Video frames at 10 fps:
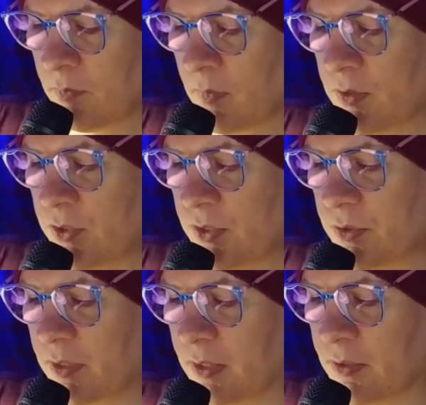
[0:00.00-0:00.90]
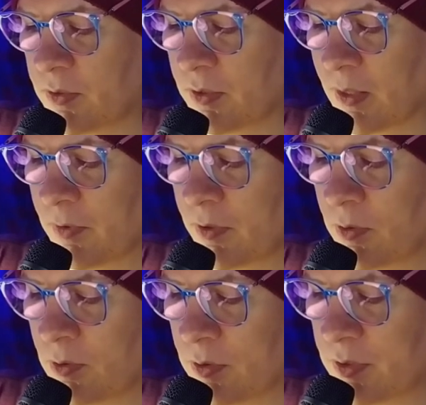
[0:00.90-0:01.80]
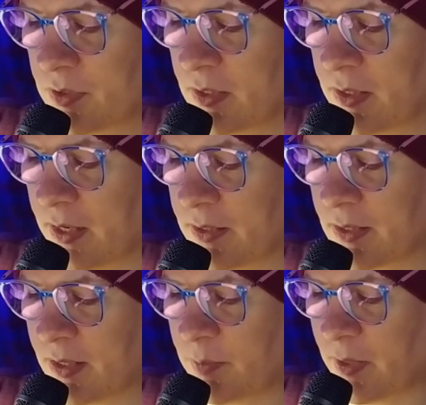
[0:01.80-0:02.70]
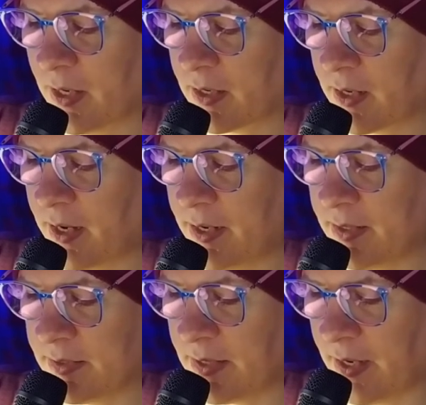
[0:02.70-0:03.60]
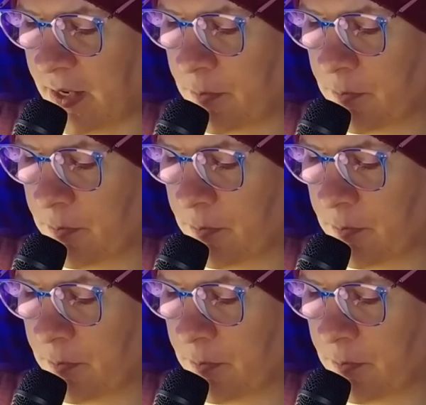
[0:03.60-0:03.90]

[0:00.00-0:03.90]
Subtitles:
Shizuka took up the cords and tied back Kaede's hair.